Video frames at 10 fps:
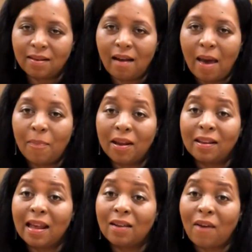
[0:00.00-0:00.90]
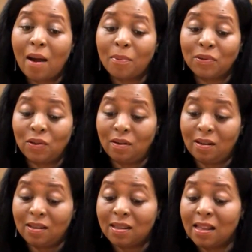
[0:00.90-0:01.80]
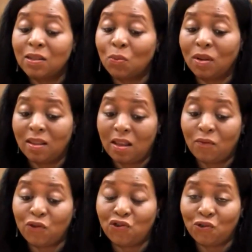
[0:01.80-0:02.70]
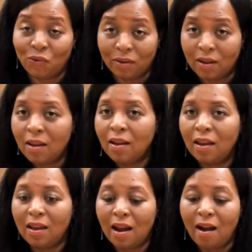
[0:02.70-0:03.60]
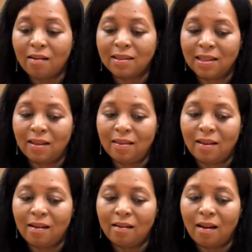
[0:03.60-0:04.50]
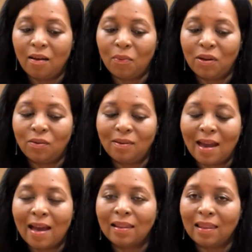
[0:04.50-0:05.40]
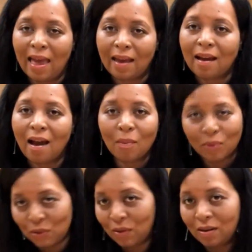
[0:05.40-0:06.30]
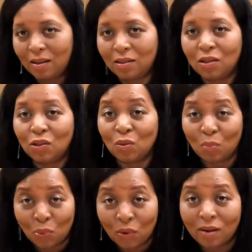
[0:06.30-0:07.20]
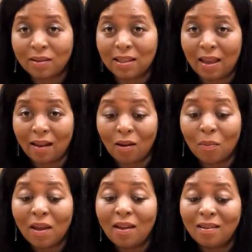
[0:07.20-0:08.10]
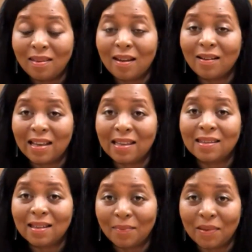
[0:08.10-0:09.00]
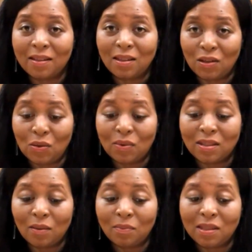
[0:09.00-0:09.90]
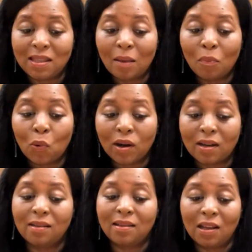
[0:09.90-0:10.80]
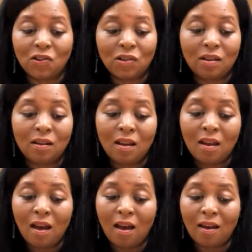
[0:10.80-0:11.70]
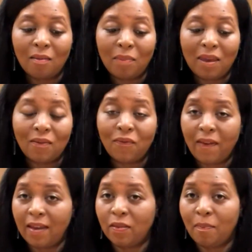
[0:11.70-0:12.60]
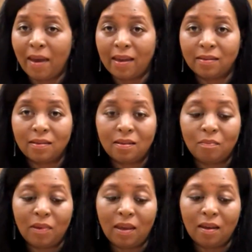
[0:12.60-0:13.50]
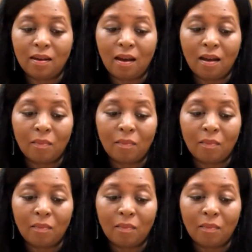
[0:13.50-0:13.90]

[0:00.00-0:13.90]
that are happening, a lot of opportunities. That's one thing for sure. In our city there, we do not lack opportunities to support and to help. There is something to do, and some organization, be it faith-based, be it,